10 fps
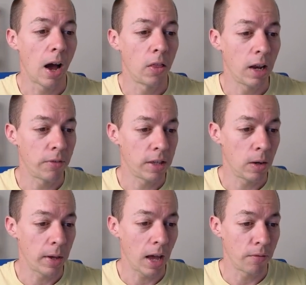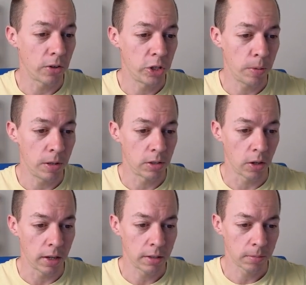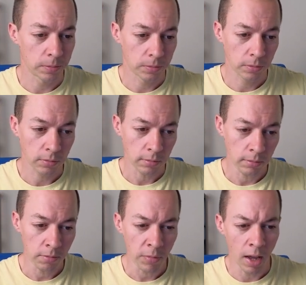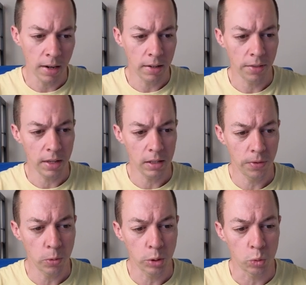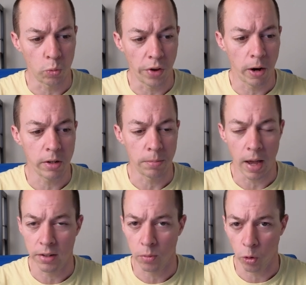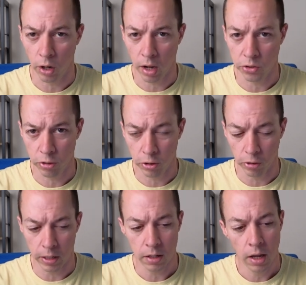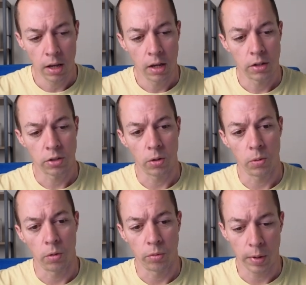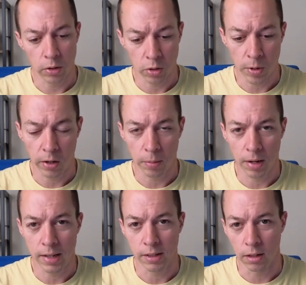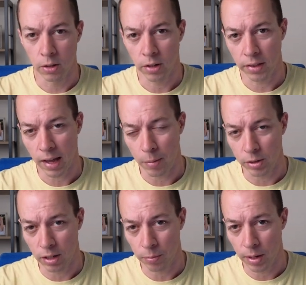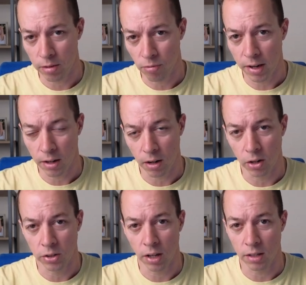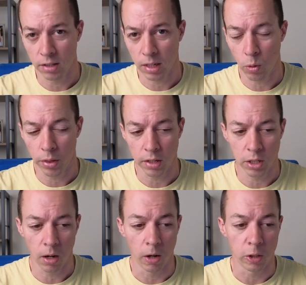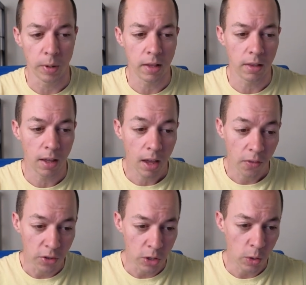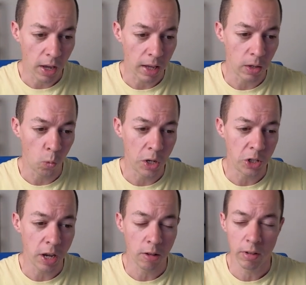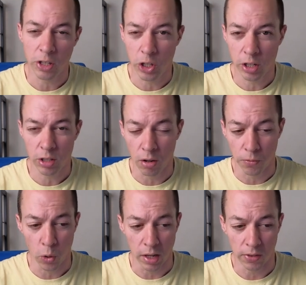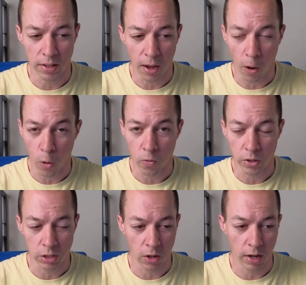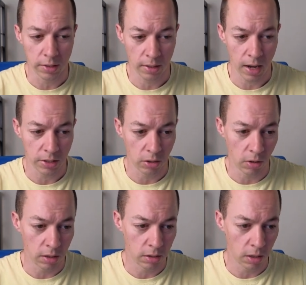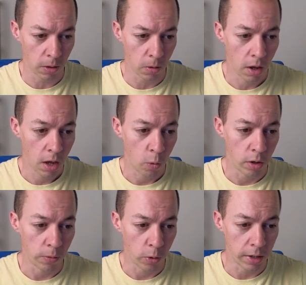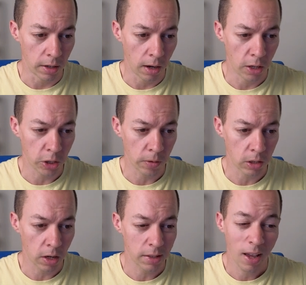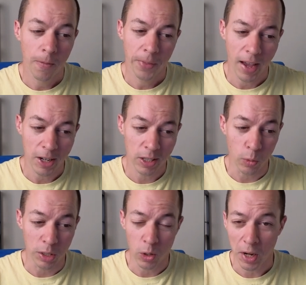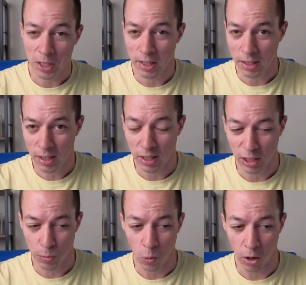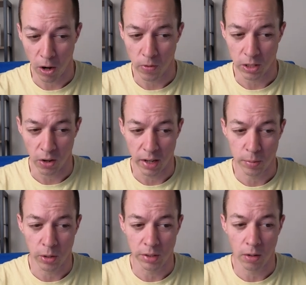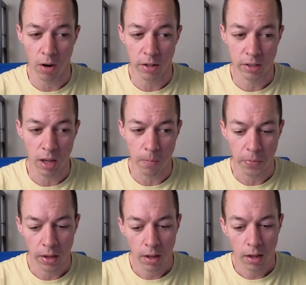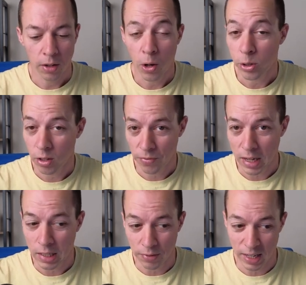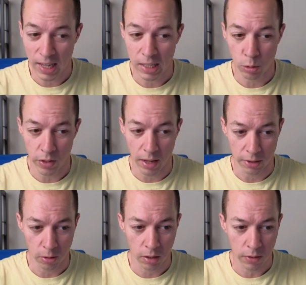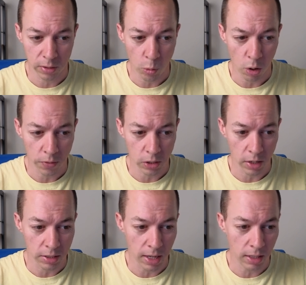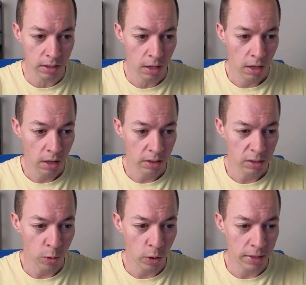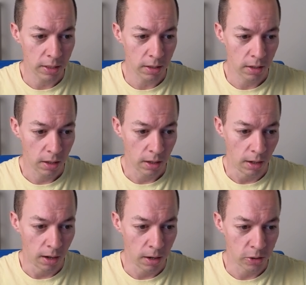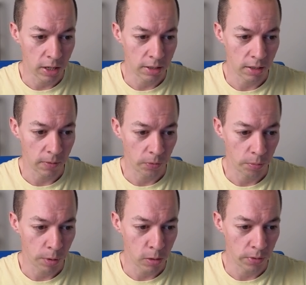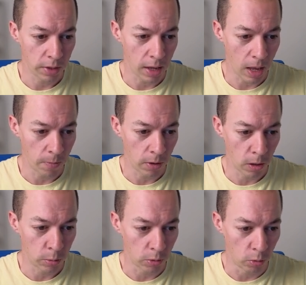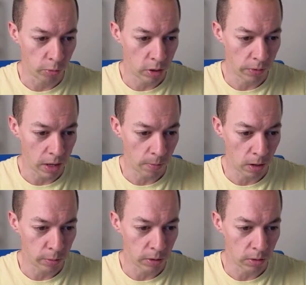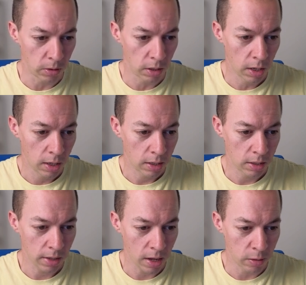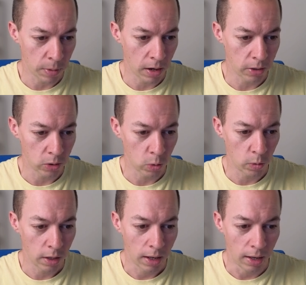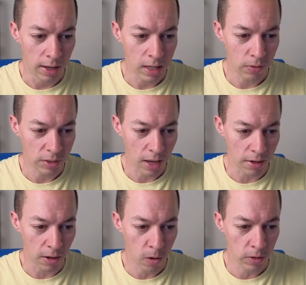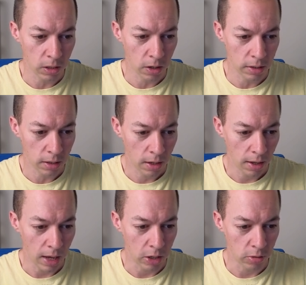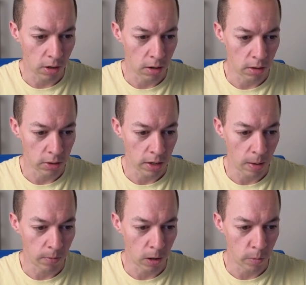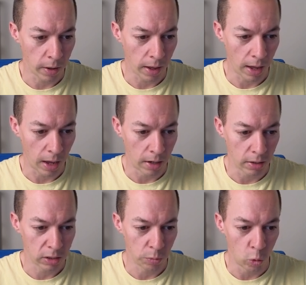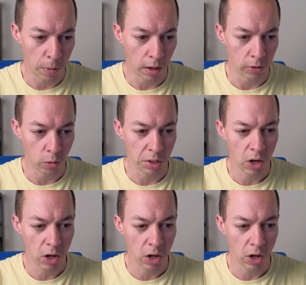On the left here, we have shipping size. And these filters will vary depending on what country you're in. So depending on your marketplace, look at the Amazon FBA rate cards and see what they charge. But in the UK, we generally just avoid the oversized categories. So we avoid large oversized. Actually, we do actually consider small oversized because there are some cost effective tiers within that. So I'm gonna leave small oversized ticked, small letter, large letter, both of the envelopes, all three of the envelopes are good, standard parcel, leave standard oversize, extra large, envelope, and small parcel.